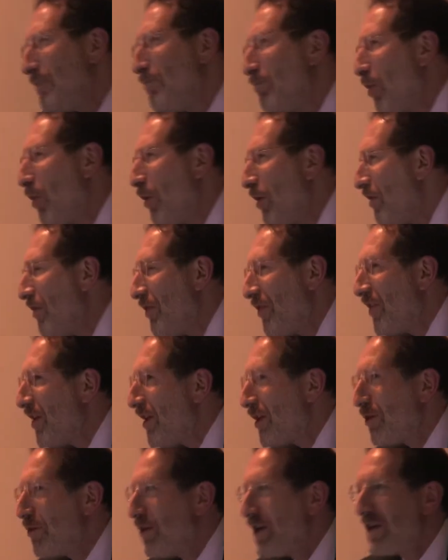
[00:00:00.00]
important
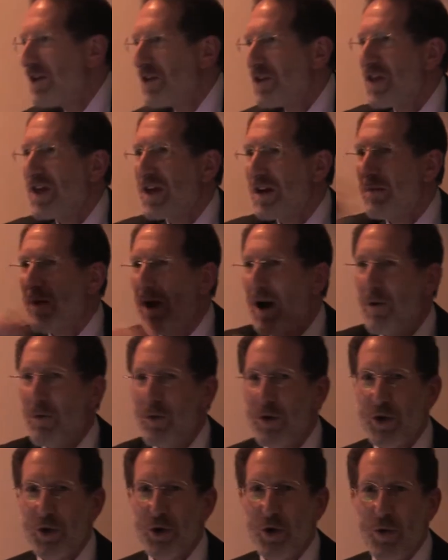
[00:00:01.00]
thing you need to think about
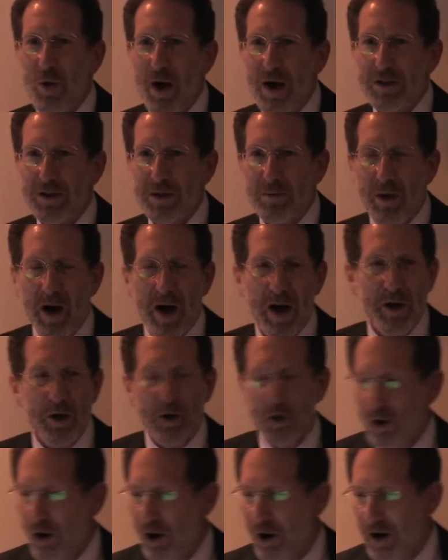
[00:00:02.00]
when you go out to buy
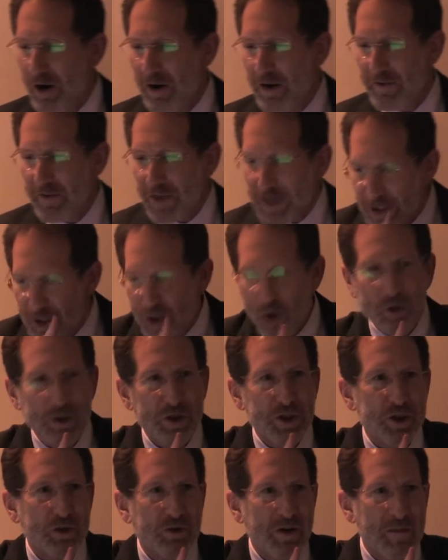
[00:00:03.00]
your car is don't
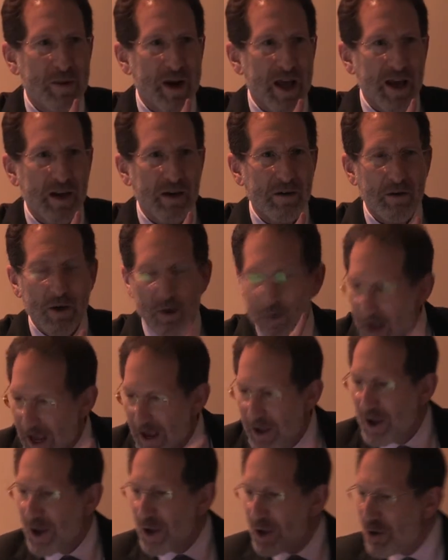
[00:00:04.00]
discriminate,
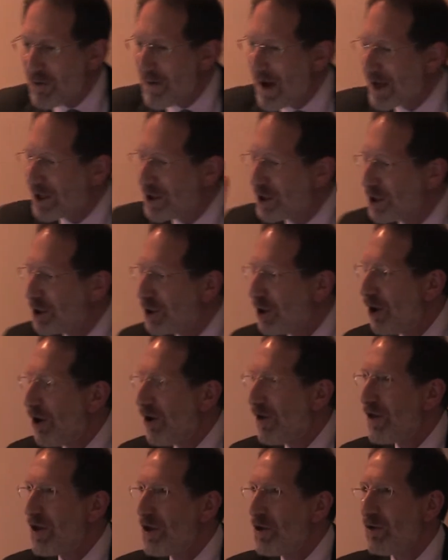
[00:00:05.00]
okay? You make
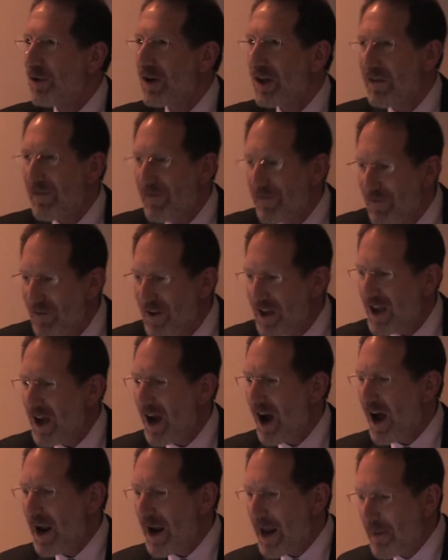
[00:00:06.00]
sure that you give
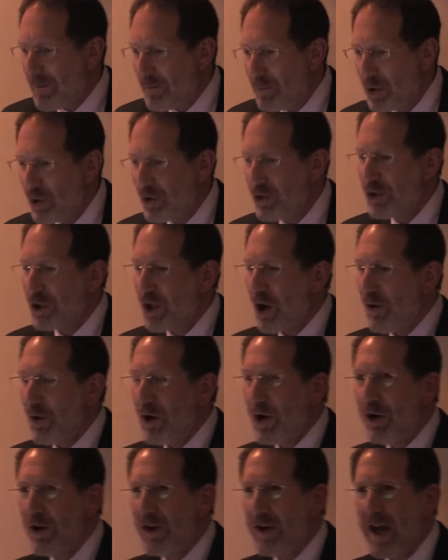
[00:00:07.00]
Fiat and Peugeot
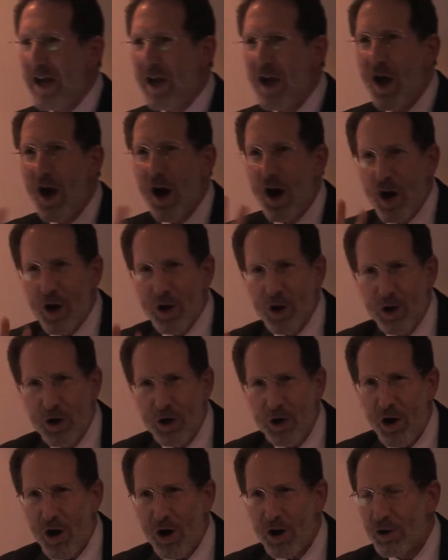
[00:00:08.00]
and Hyundai a
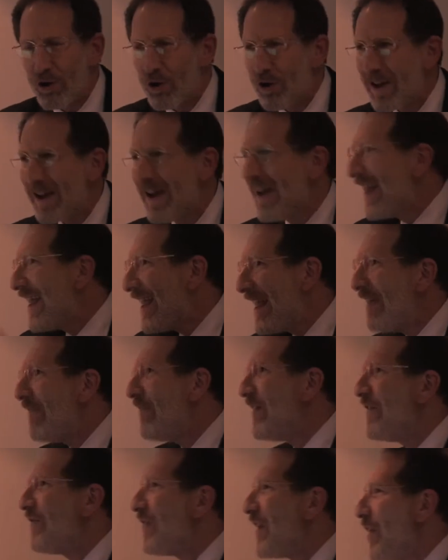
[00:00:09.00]
good hard look,
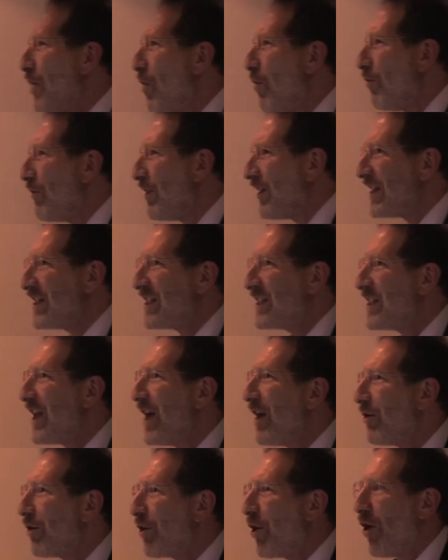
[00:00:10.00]
even if they don't really
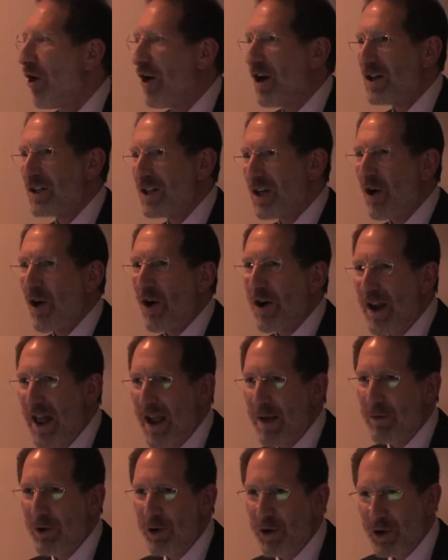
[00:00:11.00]
sell cars in our
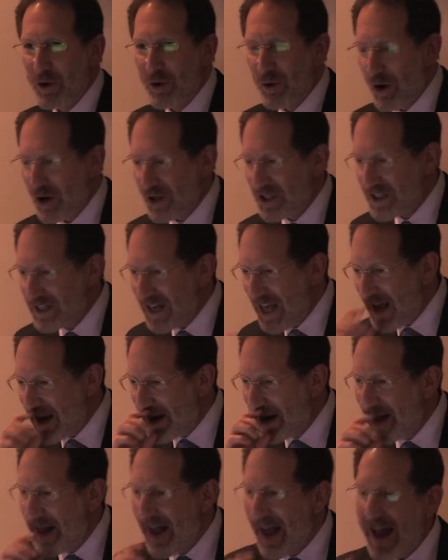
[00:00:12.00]
neighborhood or our
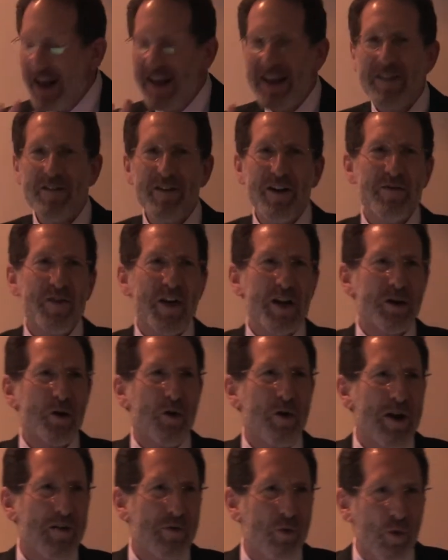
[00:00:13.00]
state, and even if they
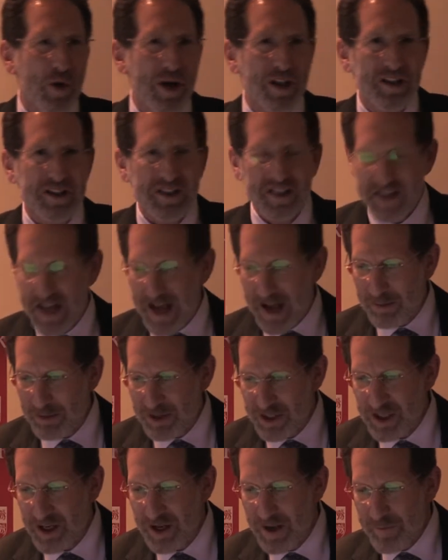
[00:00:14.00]
don't have a well
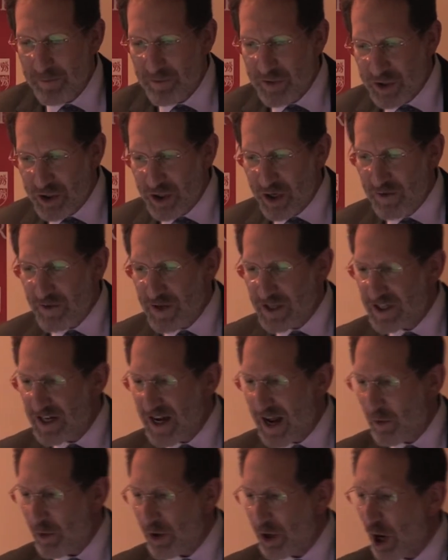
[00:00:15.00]
established service
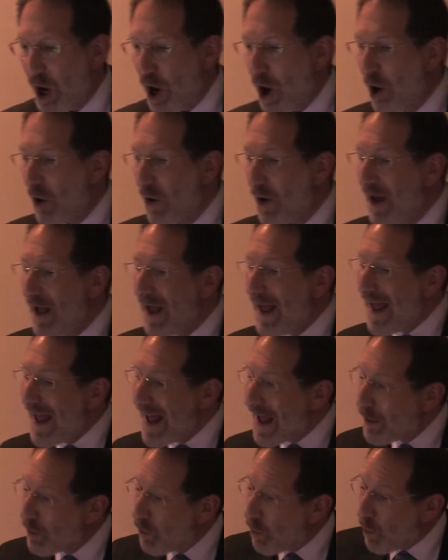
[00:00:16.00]
network. Oh,
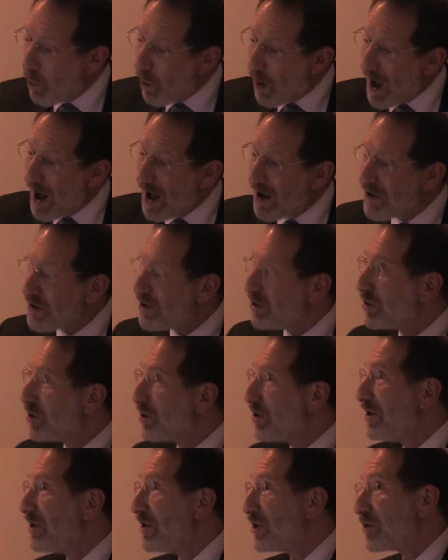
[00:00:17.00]
and while you
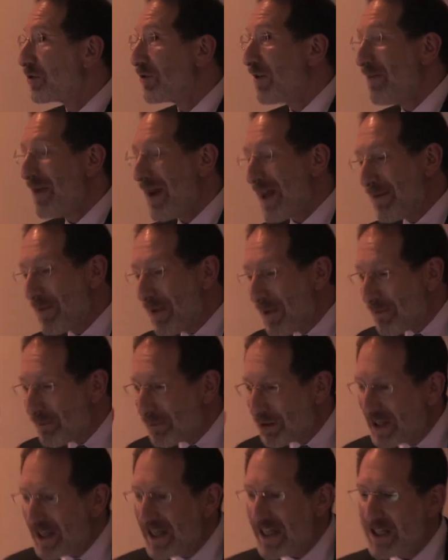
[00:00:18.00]
shouldn't discriminate,
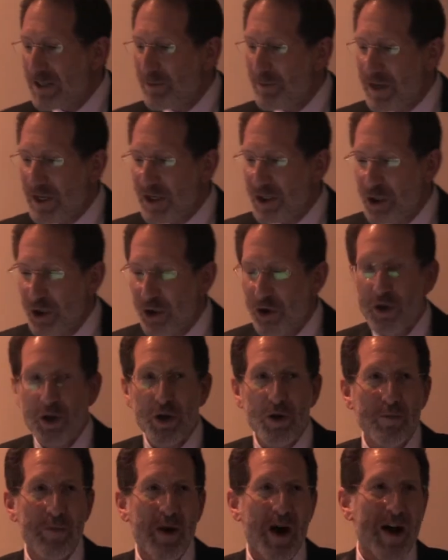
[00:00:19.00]
please be sure that
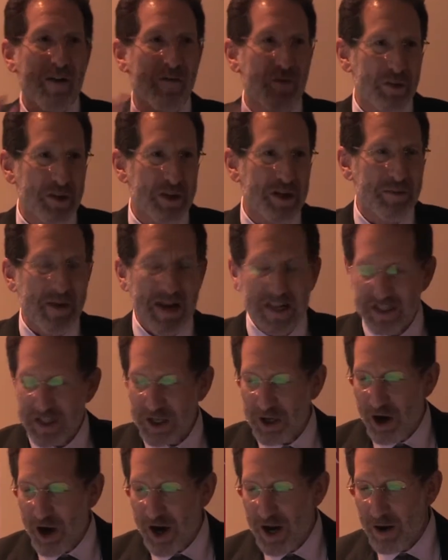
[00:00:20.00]
you buy from the
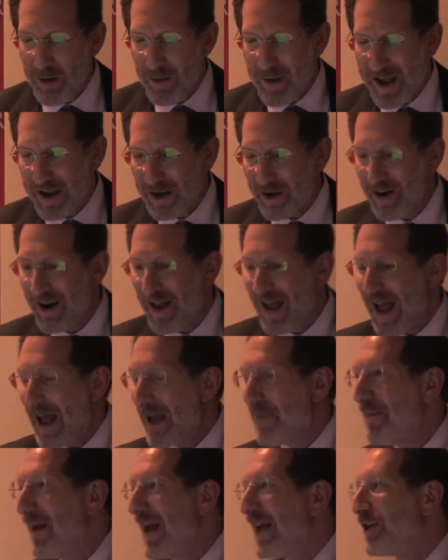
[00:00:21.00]
domestic automaker
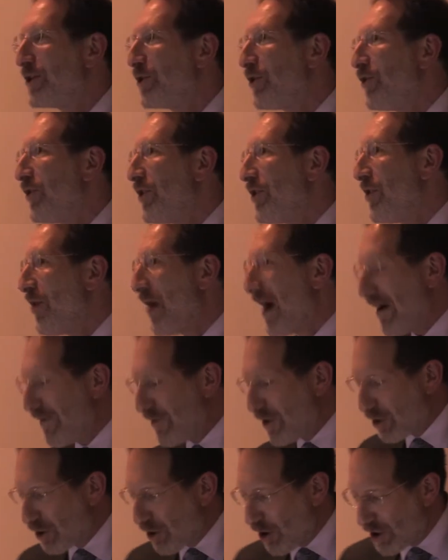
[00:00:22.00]
and make sure that you
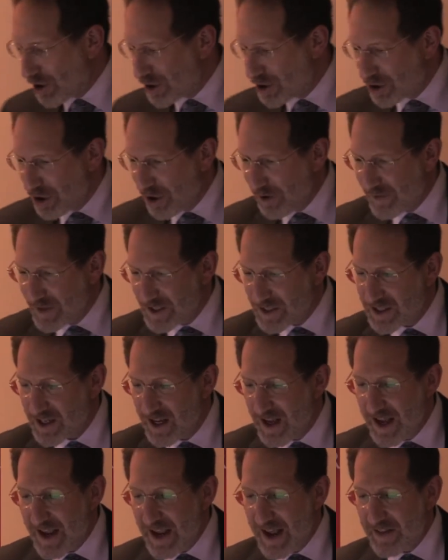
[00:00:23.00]
have your car serviced
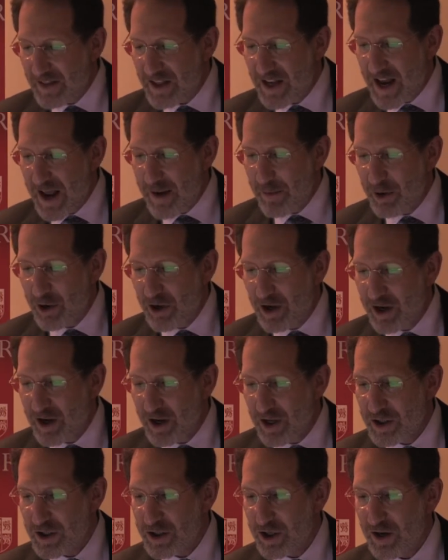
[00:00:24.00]
at the neighborhood
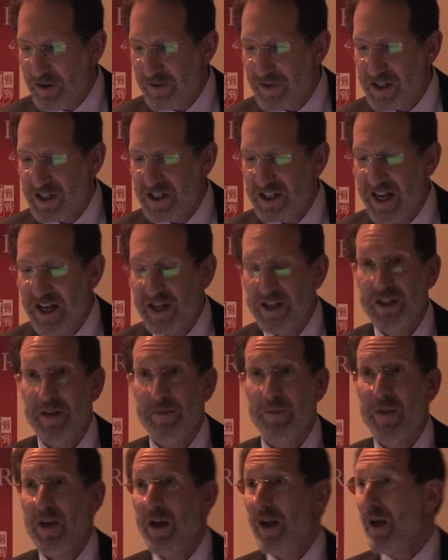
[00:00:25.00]
service
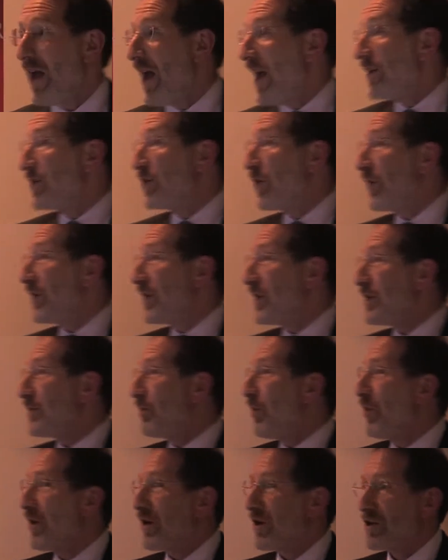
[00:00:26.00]
station. And so at this
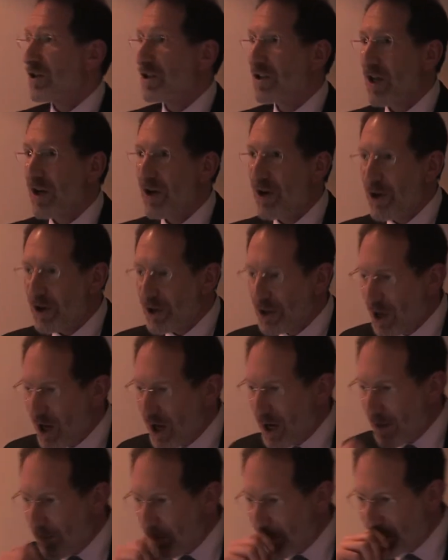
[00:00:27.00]
point, your son or your
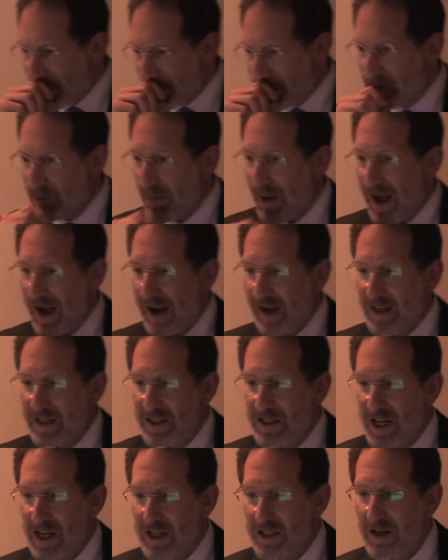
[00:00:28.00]
daughter pushes back
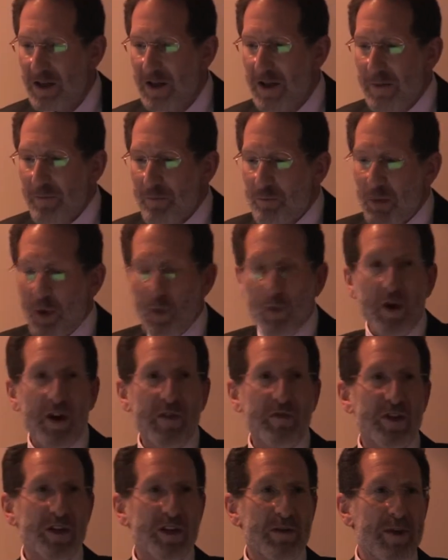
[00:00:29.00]
and says, but what
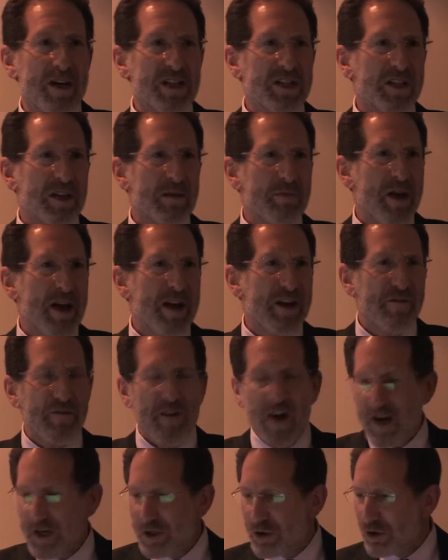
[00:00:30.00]
if the domestic
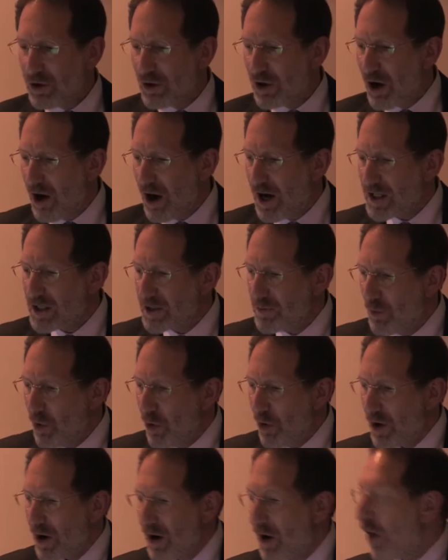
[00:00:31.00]
manufacturer costs
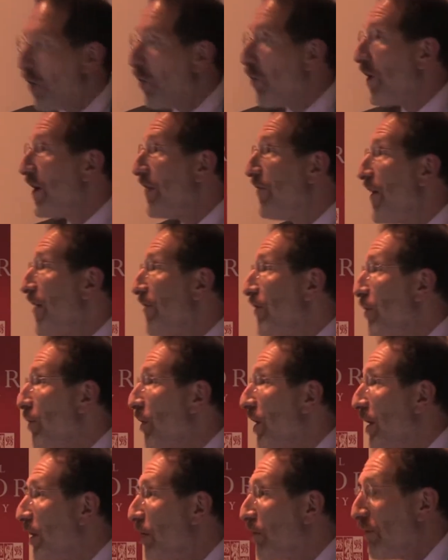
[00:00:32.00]
more? What if
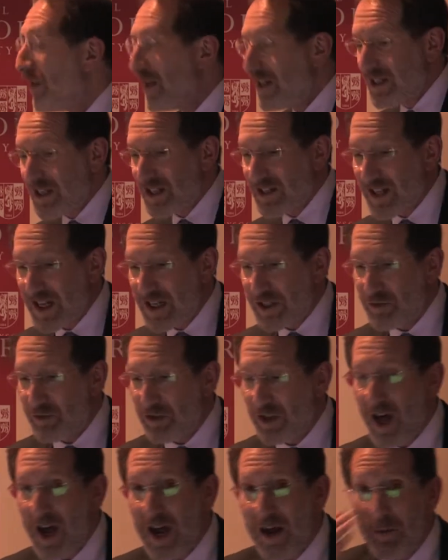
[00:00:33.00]
everyone agrees it's less
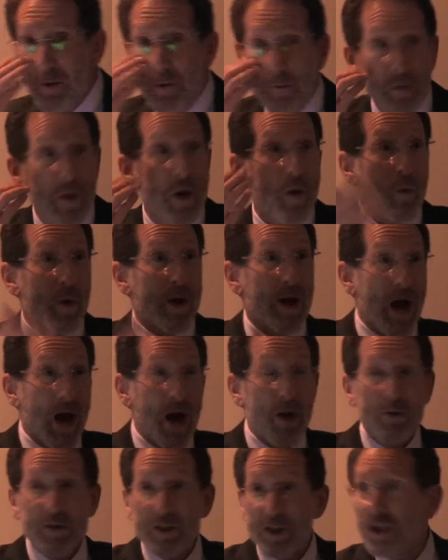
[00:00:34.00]
reliable? When
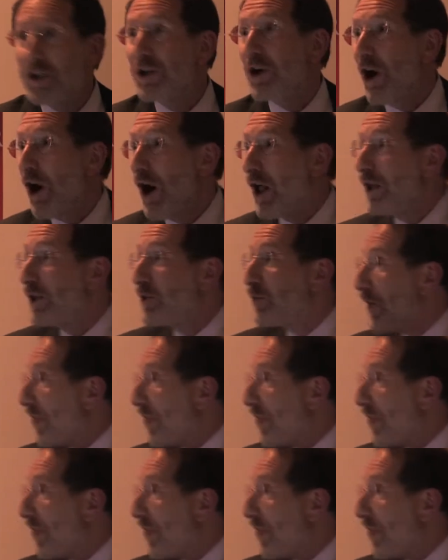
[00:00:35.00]
I was in college,